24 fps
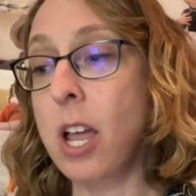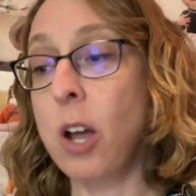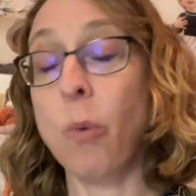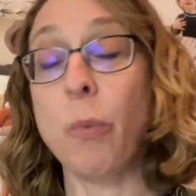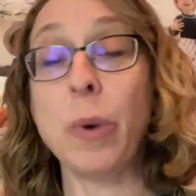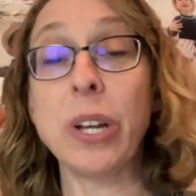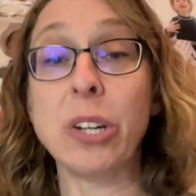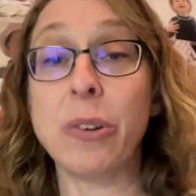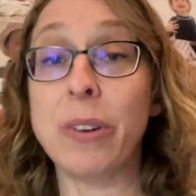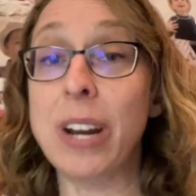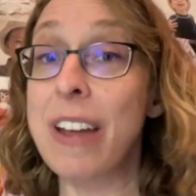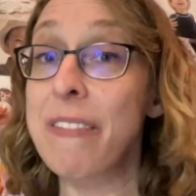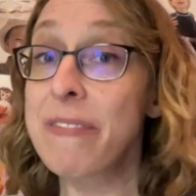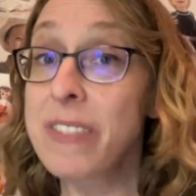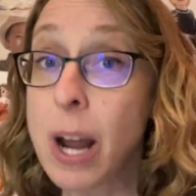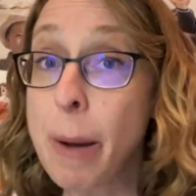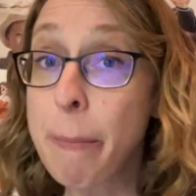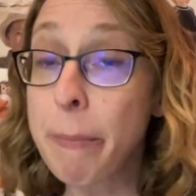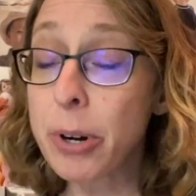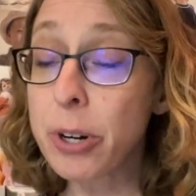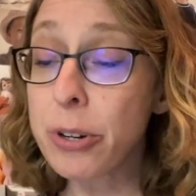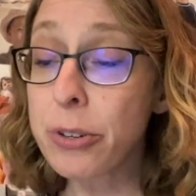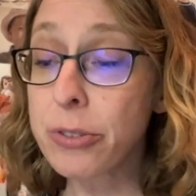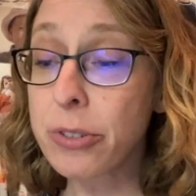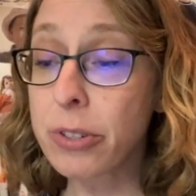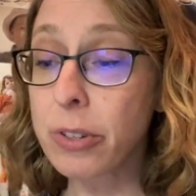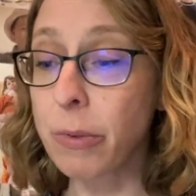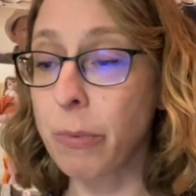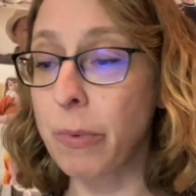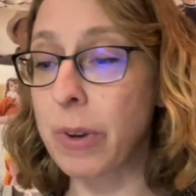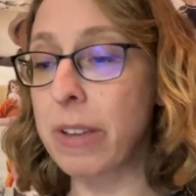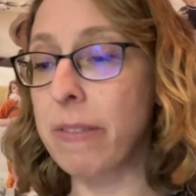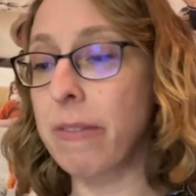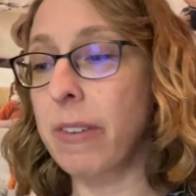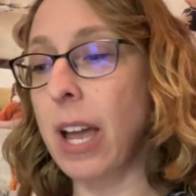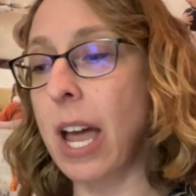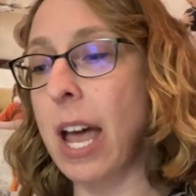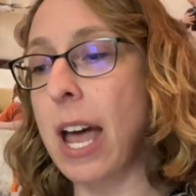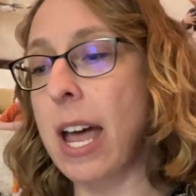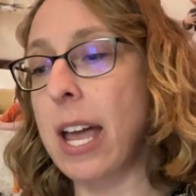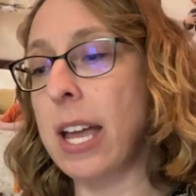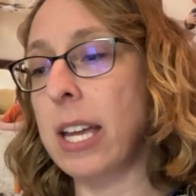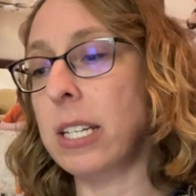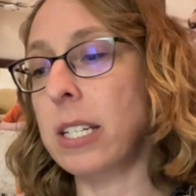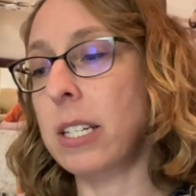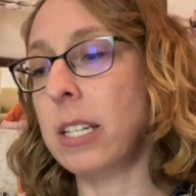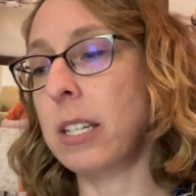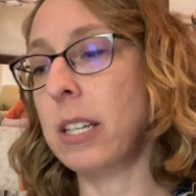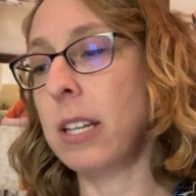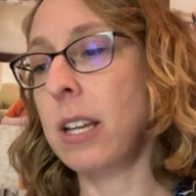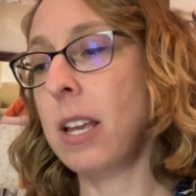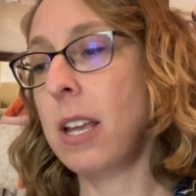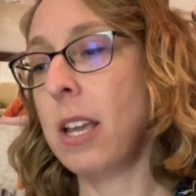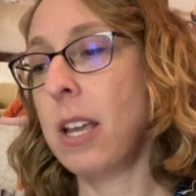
We don't have numbers. We've got